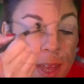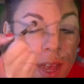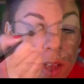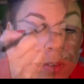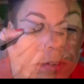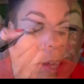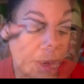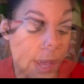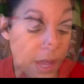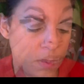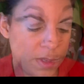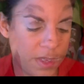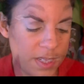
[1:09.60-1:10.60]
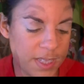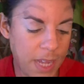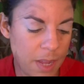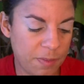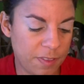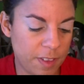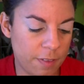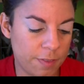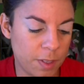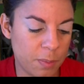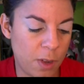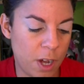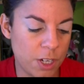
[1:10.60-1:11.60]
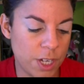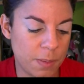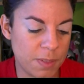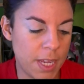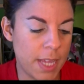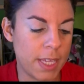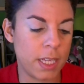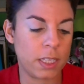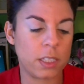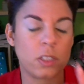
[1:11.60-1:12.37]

down on my with lids. The same fluffy brush, I'm taking a